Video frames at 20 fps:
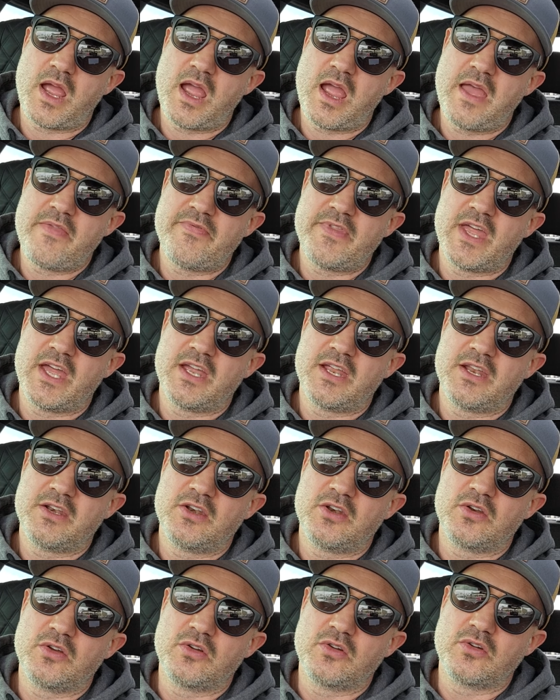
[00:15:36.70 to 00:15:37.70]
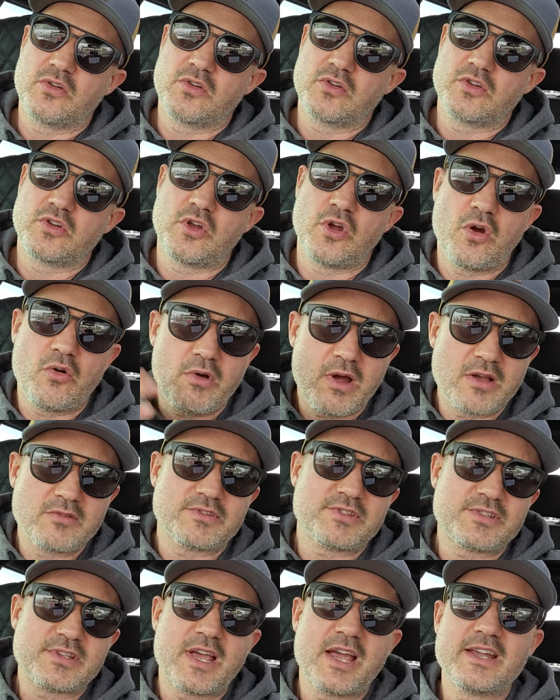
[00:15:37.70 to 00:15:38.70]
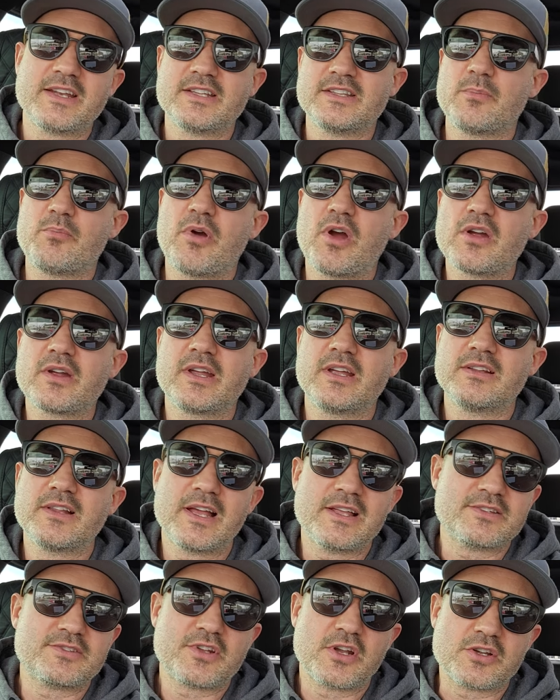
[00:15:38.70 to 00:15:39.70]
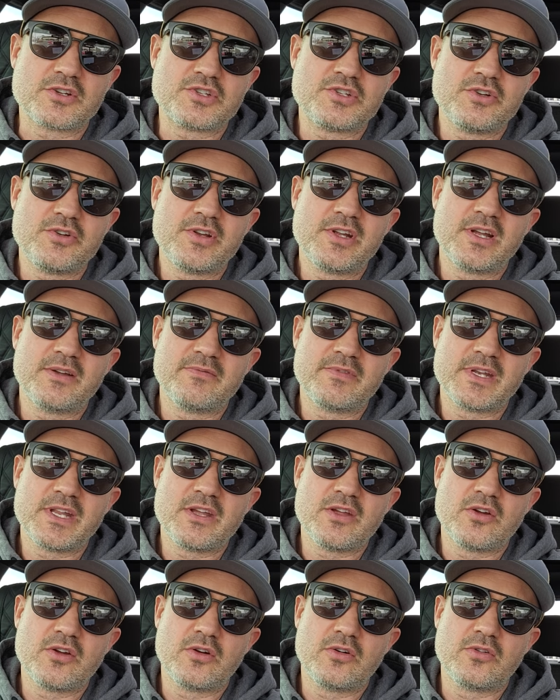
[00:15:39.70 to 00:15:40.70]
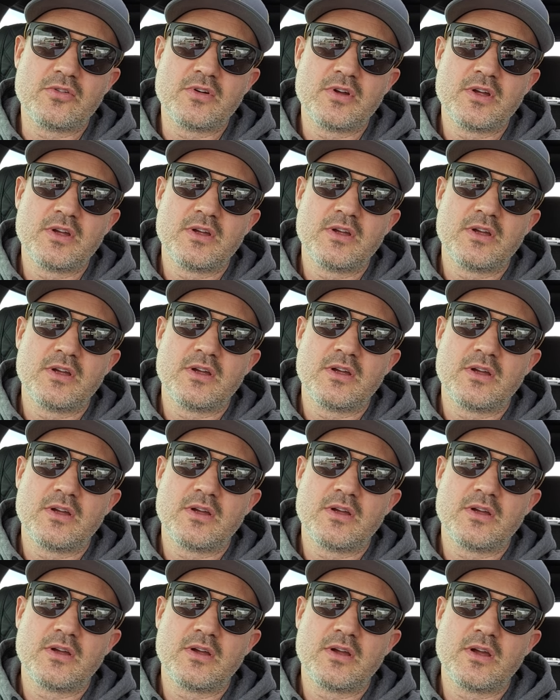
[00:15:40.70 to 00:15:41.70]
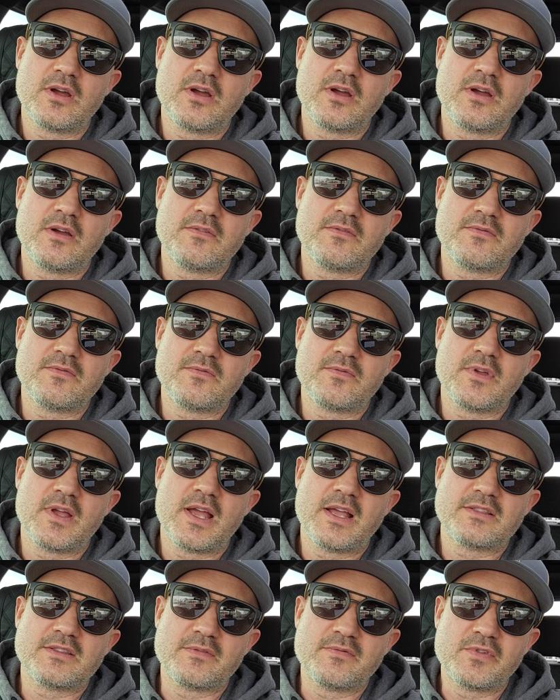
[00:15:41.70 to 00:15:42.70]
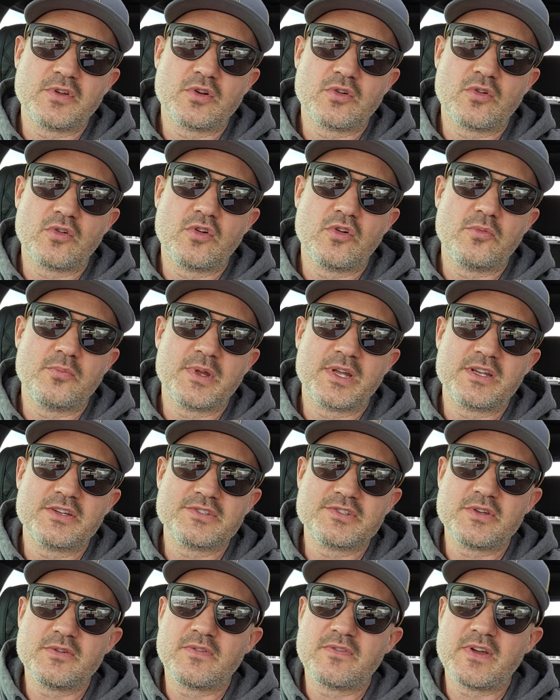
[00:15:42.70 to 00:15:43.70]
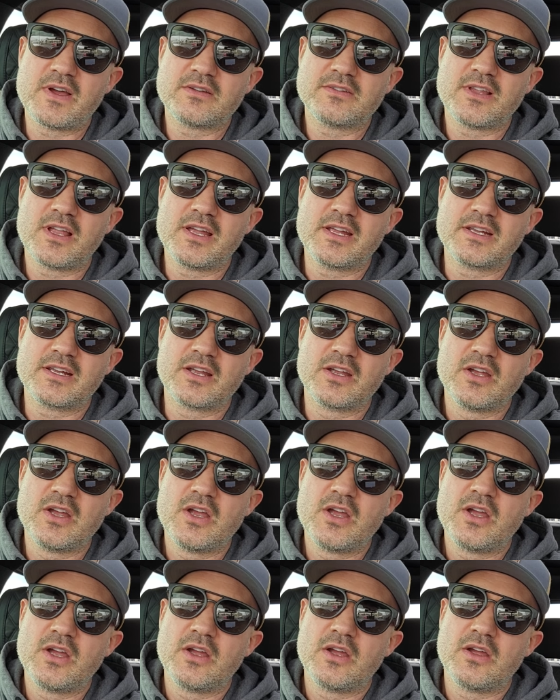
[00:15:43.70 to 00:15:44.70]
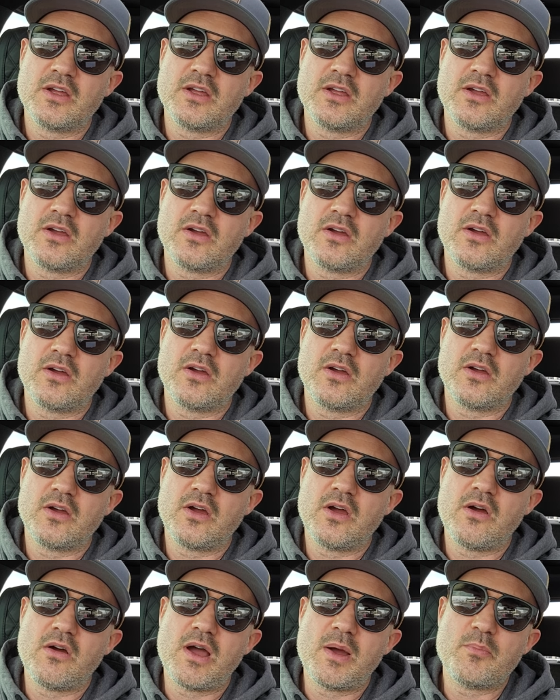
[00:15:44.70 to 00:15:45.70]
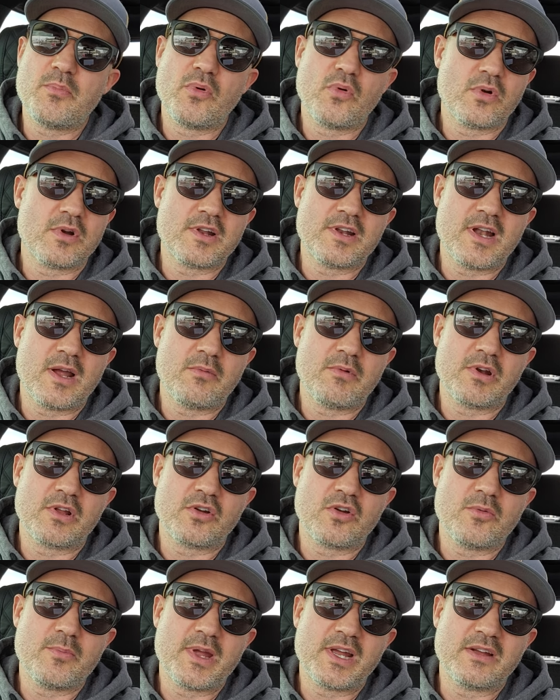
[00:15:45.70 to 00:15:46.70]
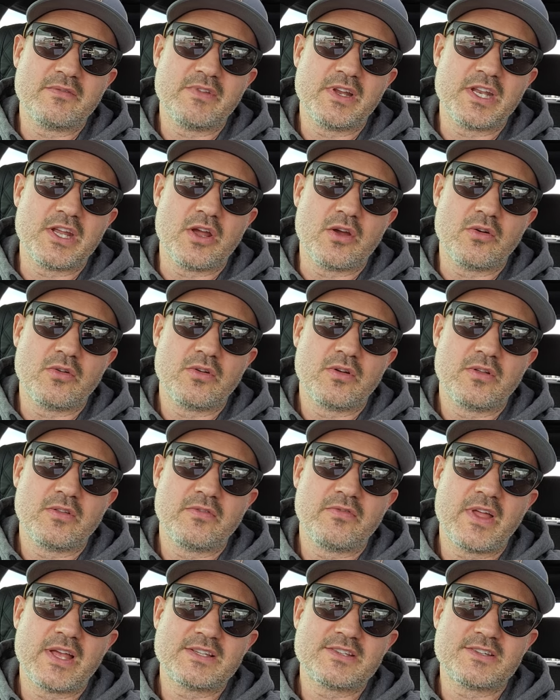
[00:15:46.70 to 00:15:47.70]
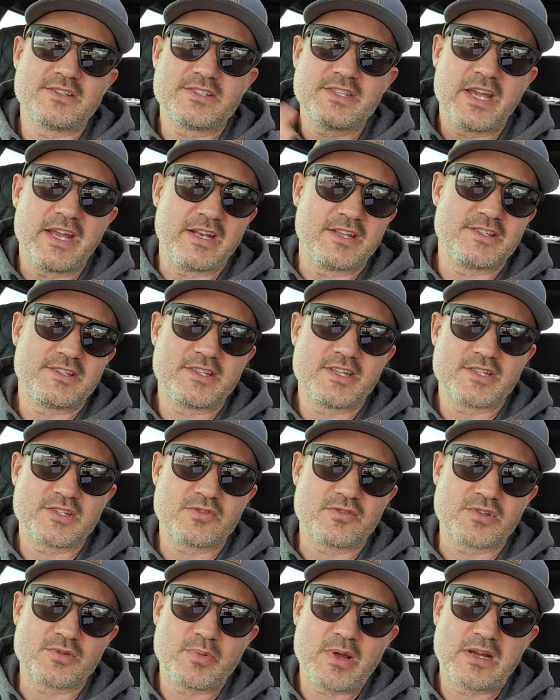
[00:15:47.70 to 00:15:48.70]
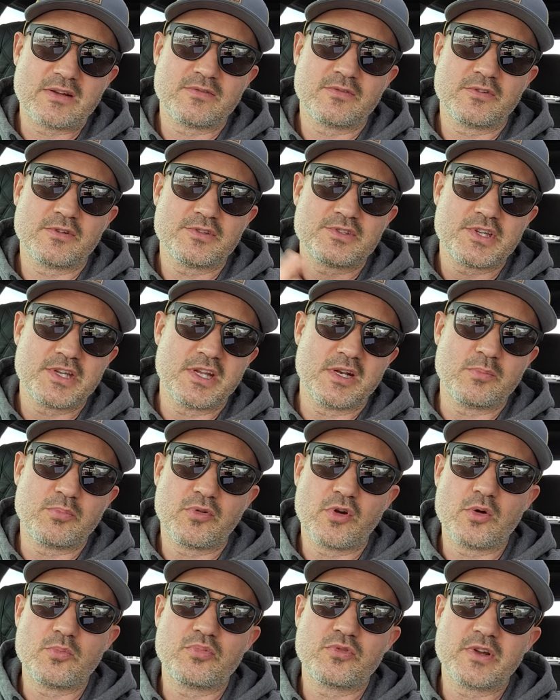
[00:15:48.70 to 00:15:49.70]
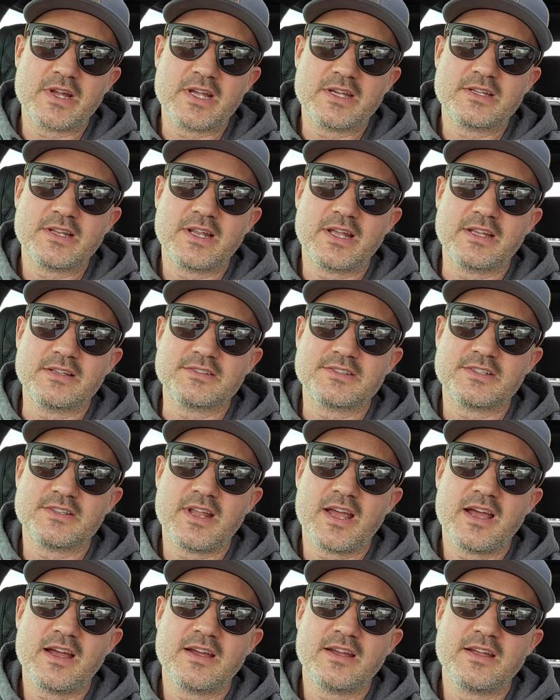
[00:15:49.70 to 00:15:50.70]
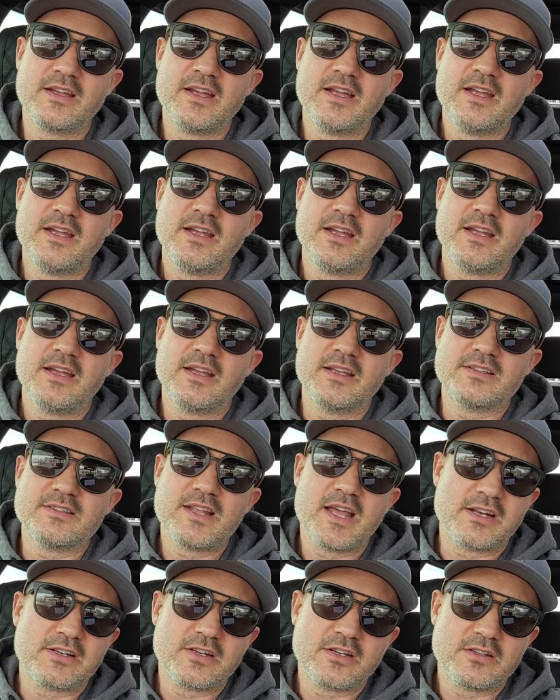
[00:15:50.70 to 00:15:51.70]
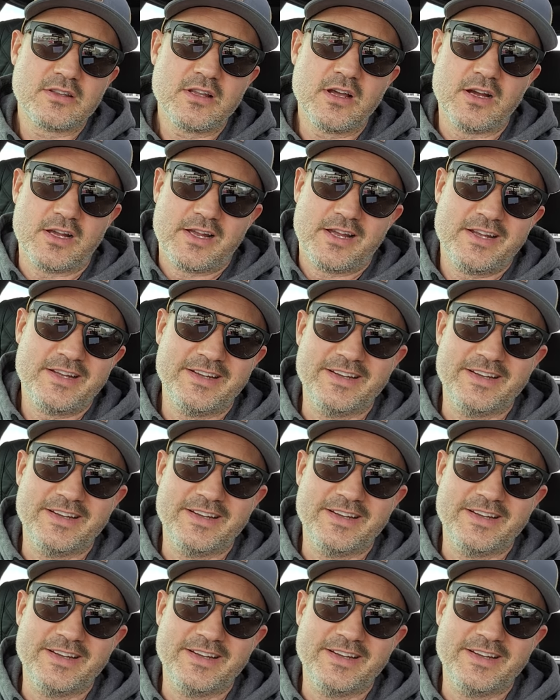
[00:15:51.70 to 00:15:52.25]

and then go outside in the parking lot and start shooting a video of at the funeral home because you felt like oh i'm bored and i want to go make a video that's insane it's disrespectful it's inappropriate it's not it's not a good look